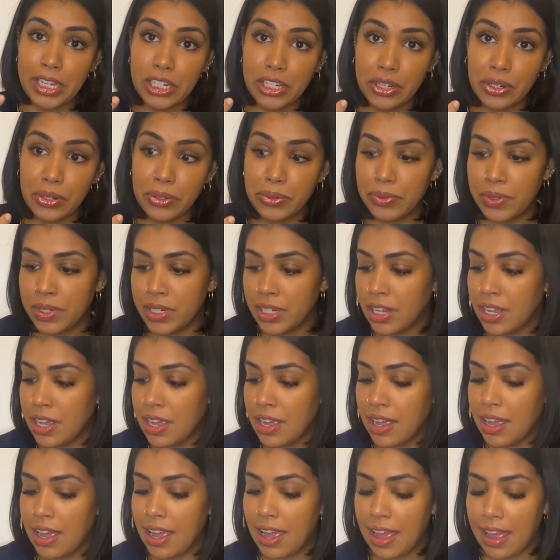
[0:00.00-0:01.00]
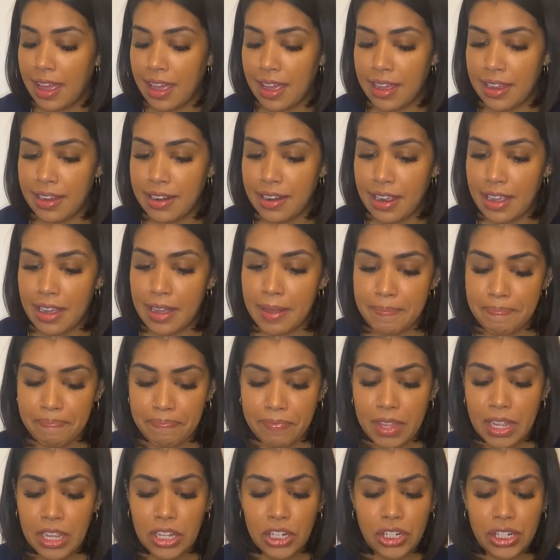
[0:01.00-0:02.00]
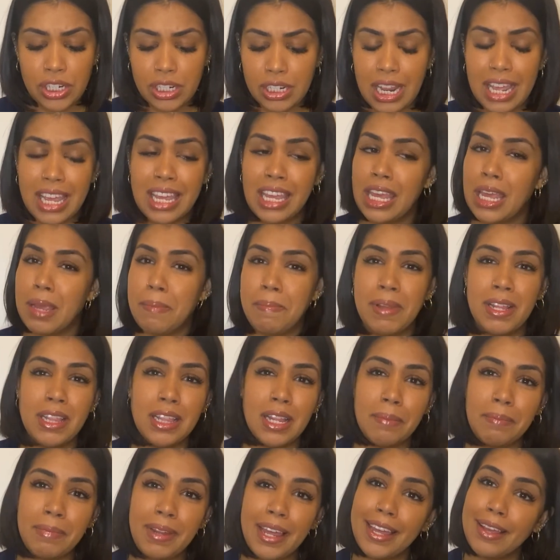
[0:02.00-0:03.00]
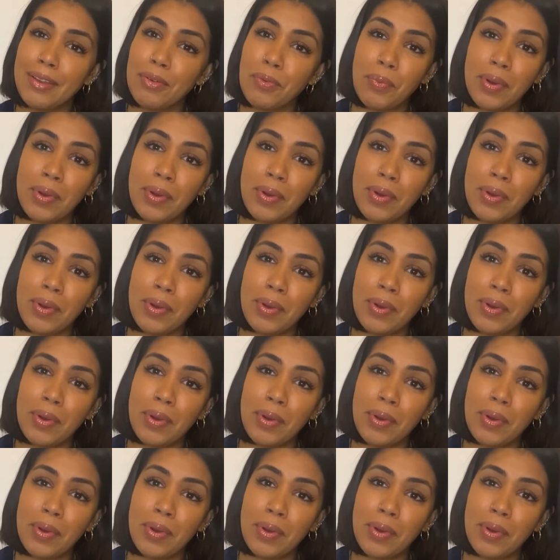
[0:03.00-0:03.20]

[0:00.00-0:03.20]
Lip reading: toes, and just like keeping them like